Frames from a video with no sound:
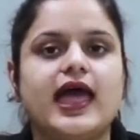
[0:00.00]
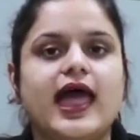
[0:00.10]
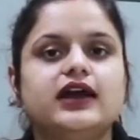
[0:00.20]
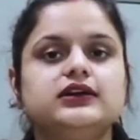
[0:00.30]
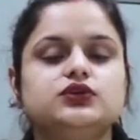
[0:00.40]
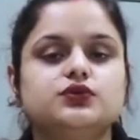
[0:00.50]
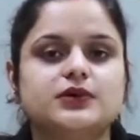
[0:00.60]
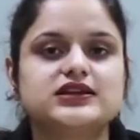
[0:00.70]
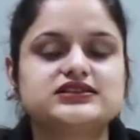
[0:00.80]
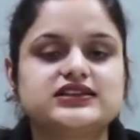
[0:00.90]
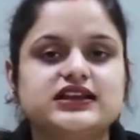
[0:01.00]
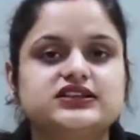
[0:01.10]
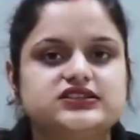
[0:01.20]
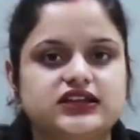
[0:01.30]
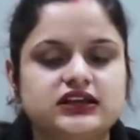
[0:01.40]
and you must
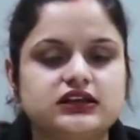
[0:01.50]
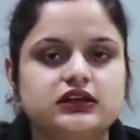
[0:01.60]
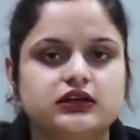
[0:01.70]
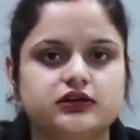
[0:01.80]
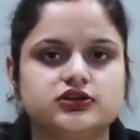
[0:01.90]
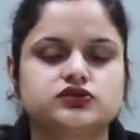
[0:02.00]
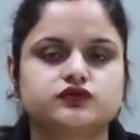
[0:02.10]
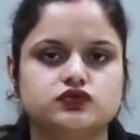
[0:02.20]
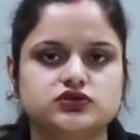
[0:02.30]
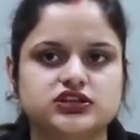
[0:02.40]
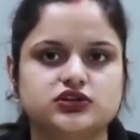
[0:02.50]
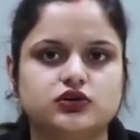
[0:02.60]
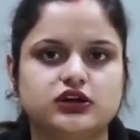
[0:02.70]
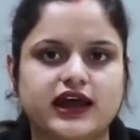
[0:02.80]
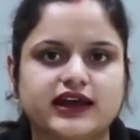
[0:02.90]
take zinc rich foods in
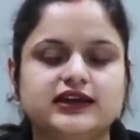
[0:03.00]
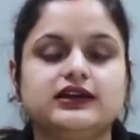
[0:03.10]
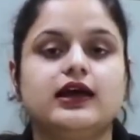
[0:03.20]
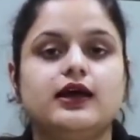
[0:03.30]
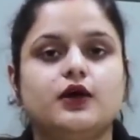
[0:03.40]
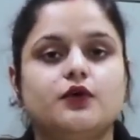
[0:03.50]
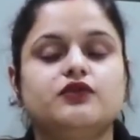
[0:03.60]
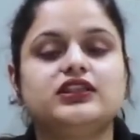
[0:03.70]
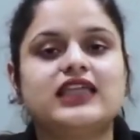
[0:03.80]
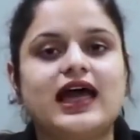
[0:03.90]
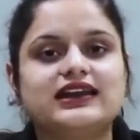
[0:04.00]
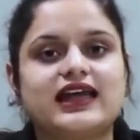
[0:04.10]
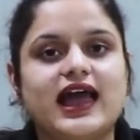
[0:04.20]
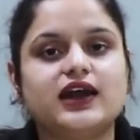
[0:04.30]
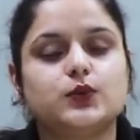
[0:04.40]
your diet. With
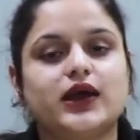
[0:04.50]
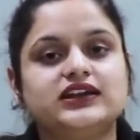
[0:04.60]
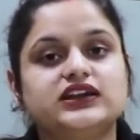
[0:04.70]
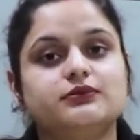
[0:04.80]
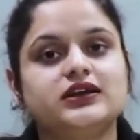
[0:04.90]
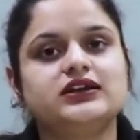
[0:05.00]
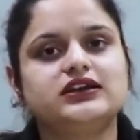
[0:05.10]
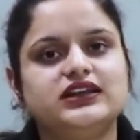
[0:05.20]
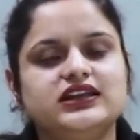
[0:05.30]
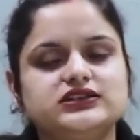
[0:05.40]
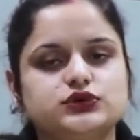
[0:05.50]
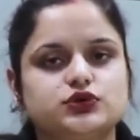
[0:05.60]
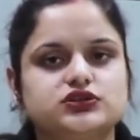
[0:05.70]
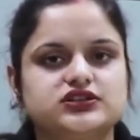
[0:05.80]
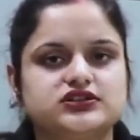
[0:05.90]
that, add vitamin D
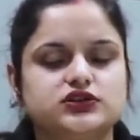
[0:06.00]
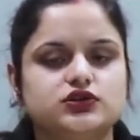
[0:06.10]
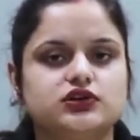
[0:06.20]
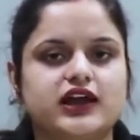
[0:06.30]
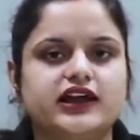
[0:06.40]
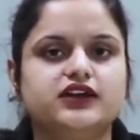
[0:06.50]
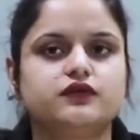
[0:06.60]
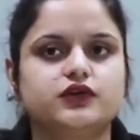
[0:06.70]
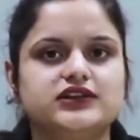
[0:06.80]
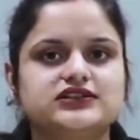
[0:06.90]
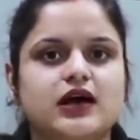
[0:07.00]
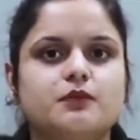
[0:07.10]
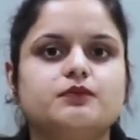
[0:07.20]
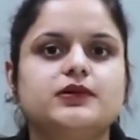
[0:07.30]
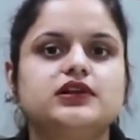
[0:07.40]
sources in your diet. For
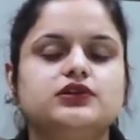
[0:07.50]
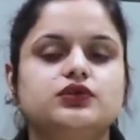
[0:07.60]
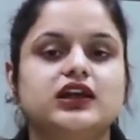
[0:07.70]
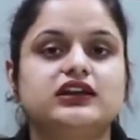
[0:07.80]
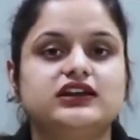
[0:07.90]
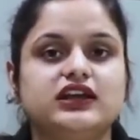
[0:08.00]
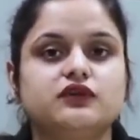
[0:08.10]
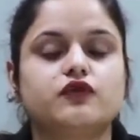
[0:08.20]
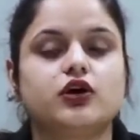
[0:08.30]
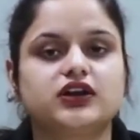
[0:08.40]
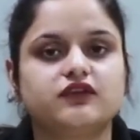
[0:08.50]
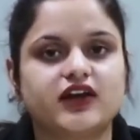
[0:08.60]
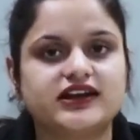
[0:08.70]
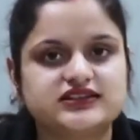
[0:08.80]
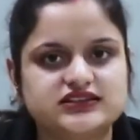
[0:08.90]
example, you can take
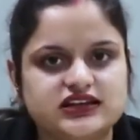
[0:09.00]
fortified